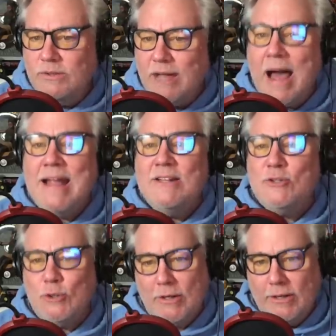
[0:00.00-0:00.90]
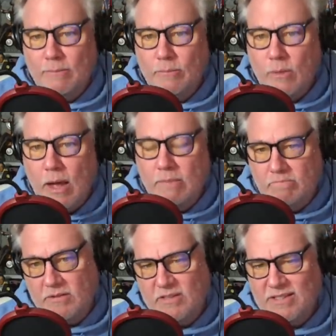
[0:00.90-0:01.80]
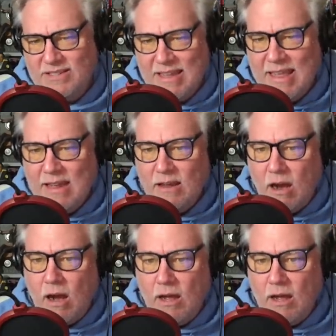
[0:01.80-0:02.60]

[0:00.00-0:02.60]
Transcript: lied to him? Why, does he say that?